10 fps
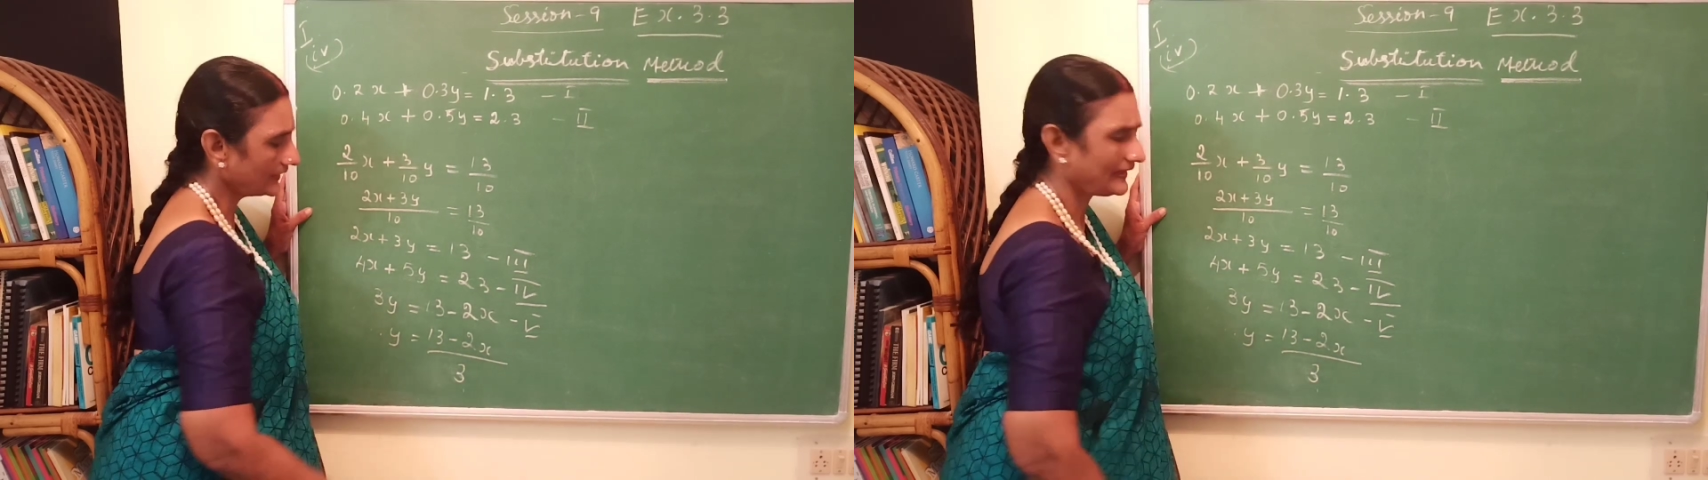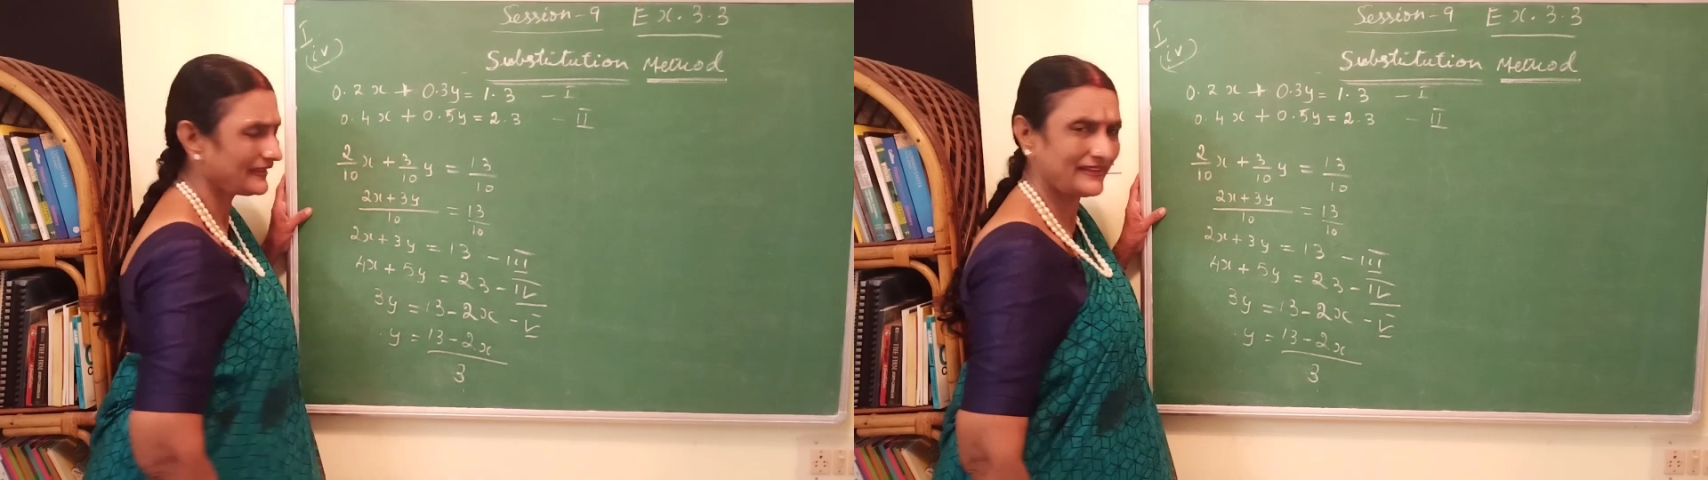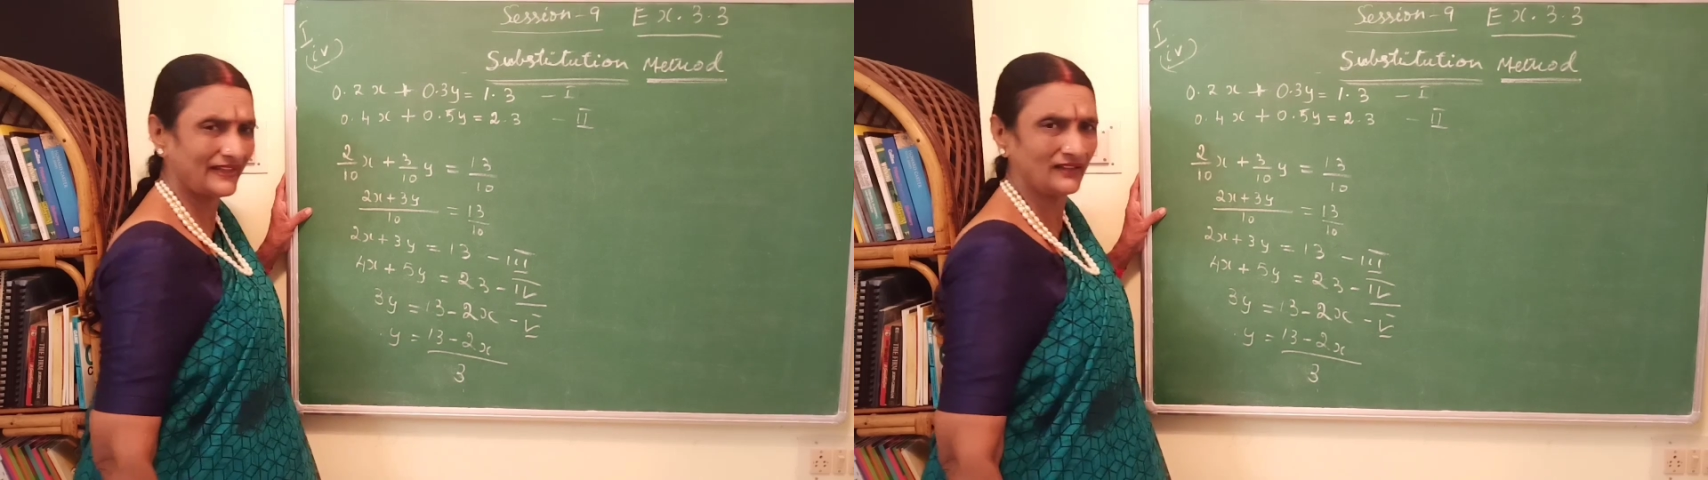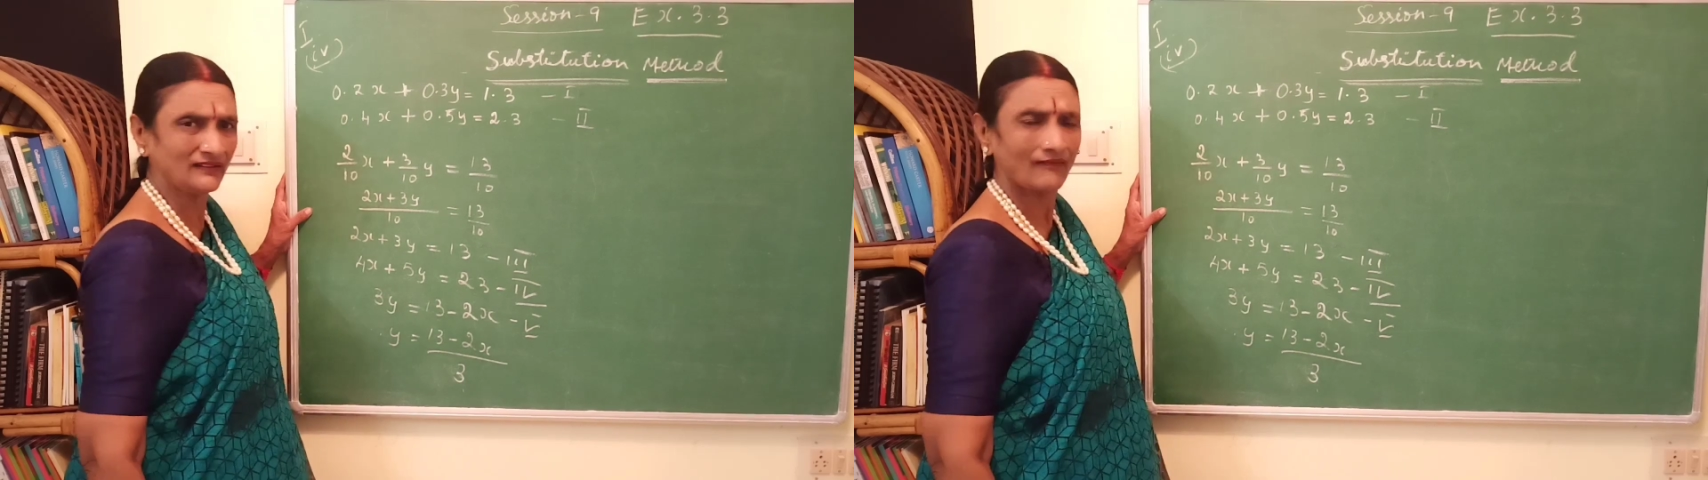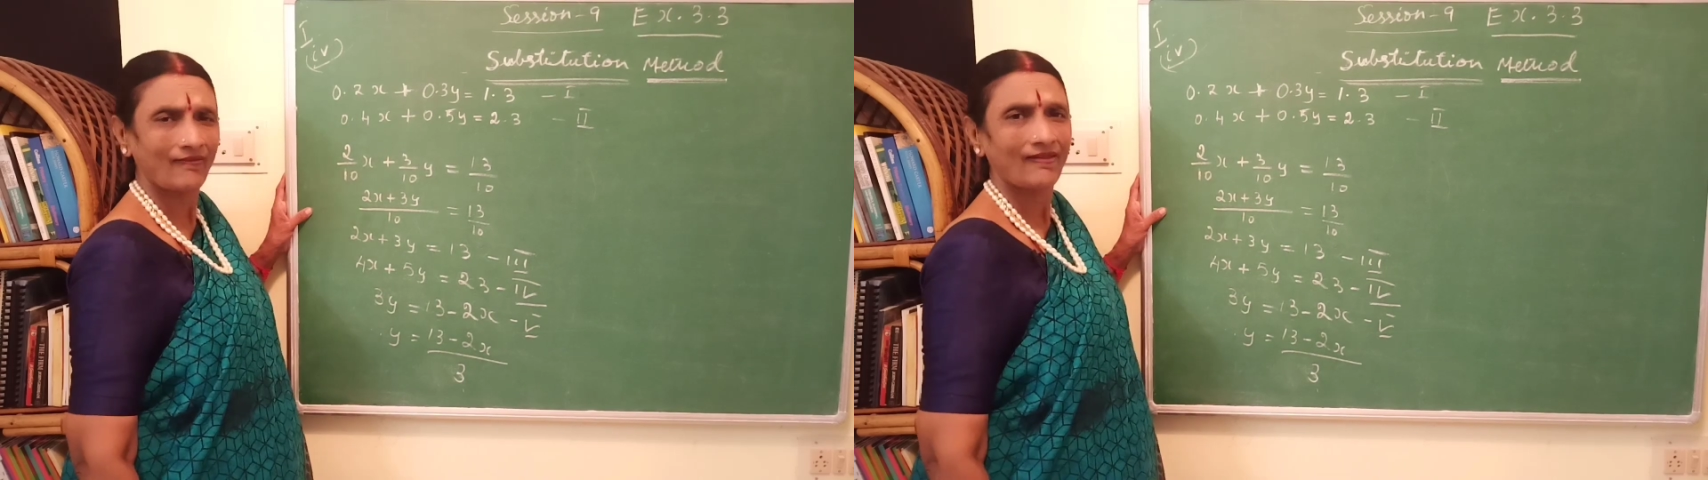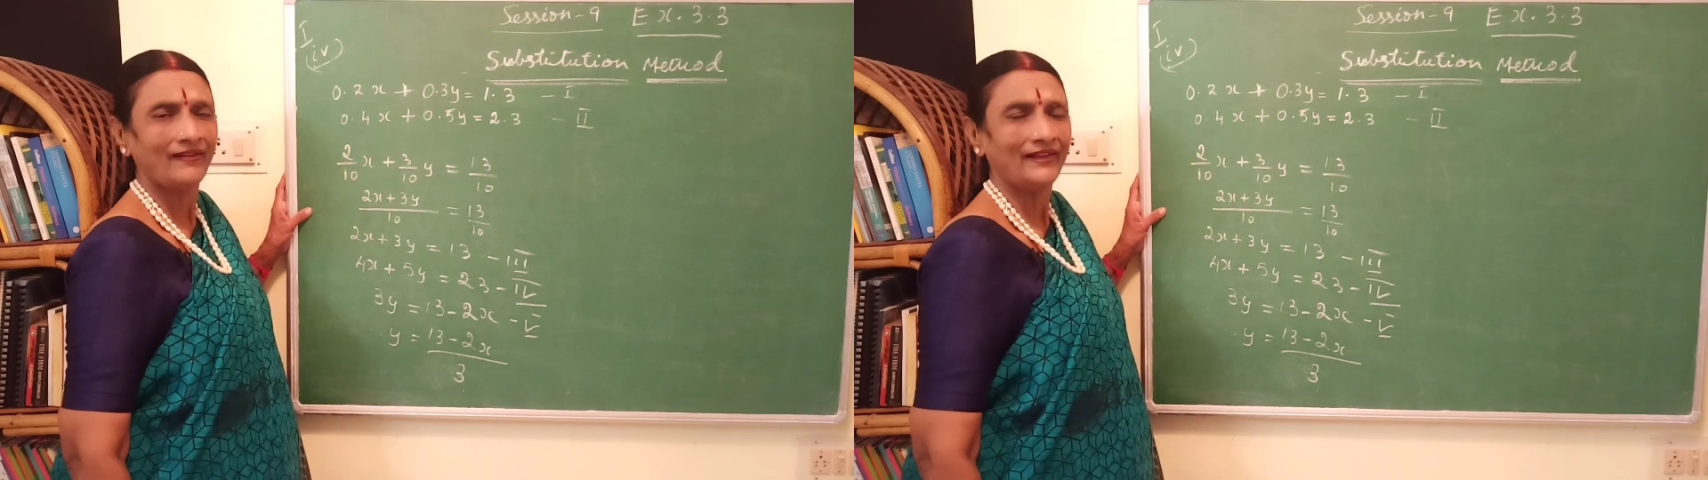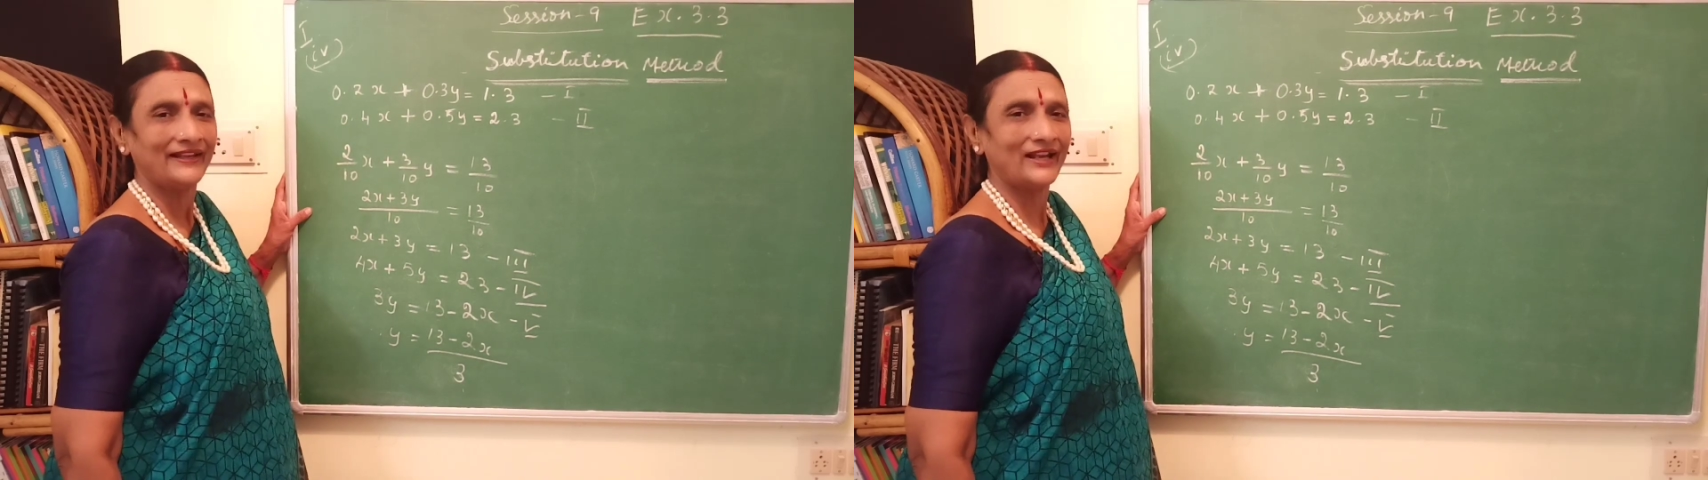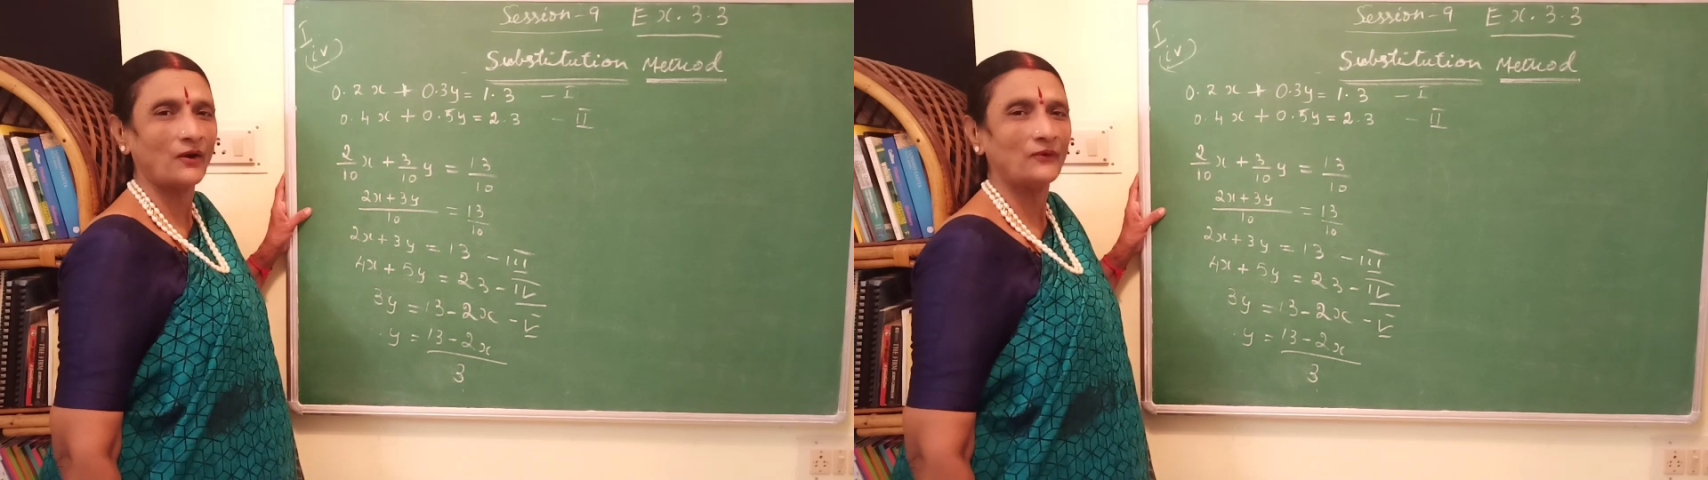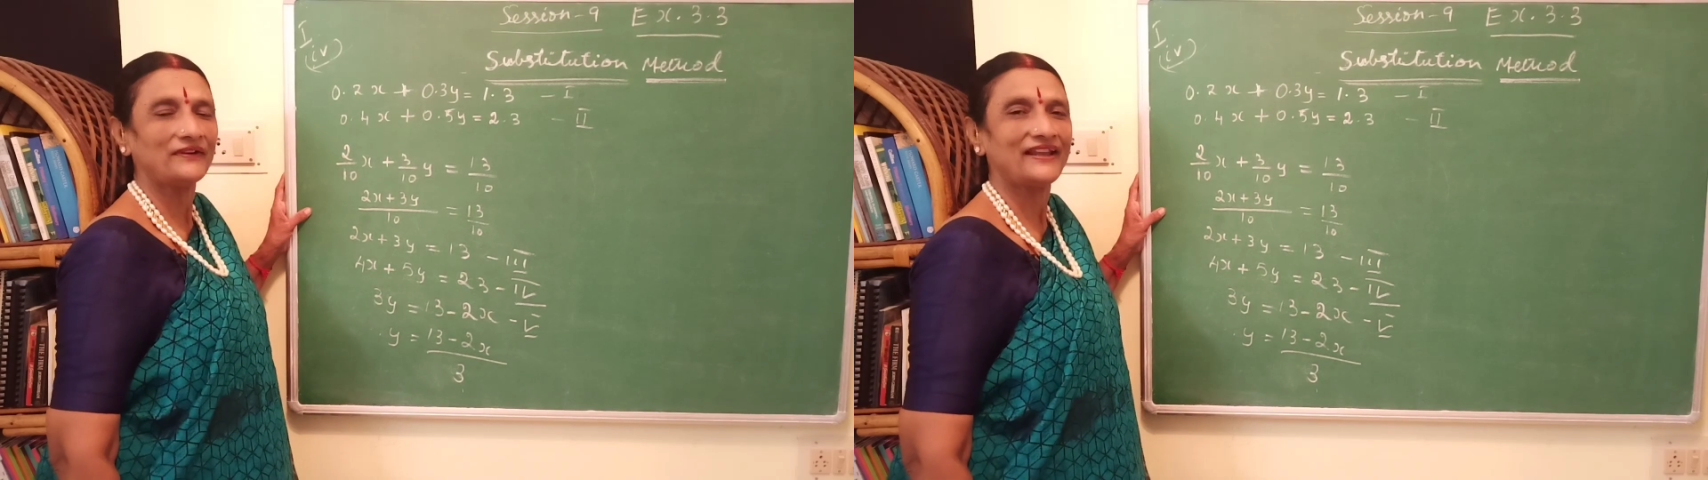Here. Now,